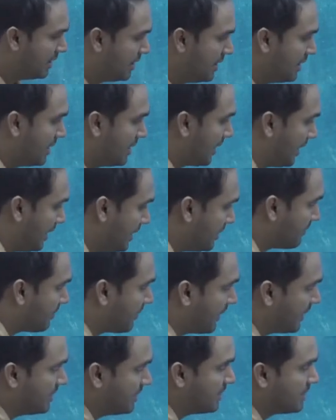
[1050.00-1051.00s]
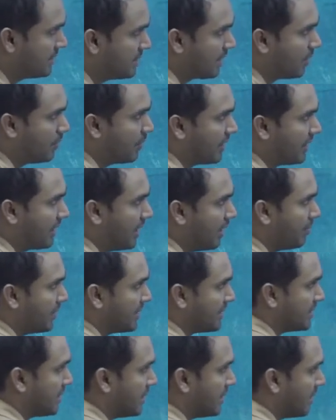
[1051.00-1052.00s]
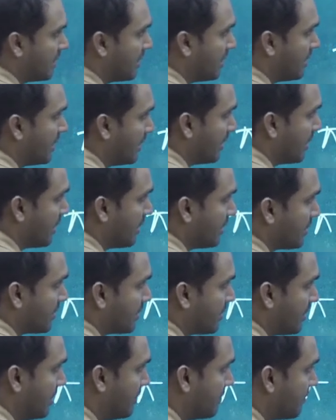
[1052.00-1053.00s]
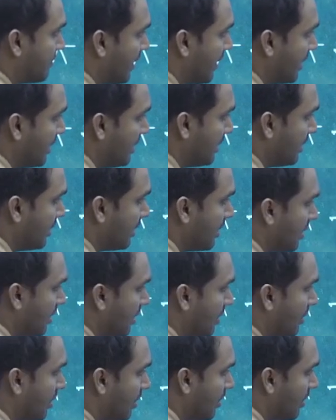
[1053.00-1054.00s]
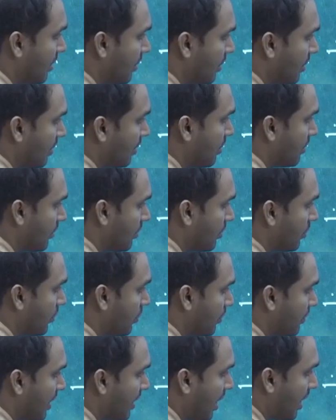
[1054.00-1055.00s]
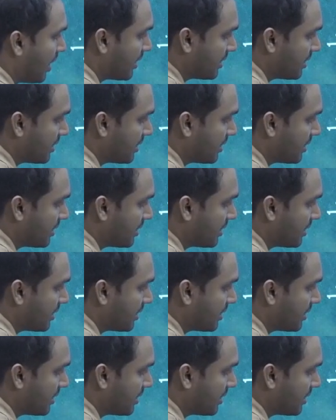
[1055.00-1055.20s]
Likewise, now what happens? 3 5 over r is the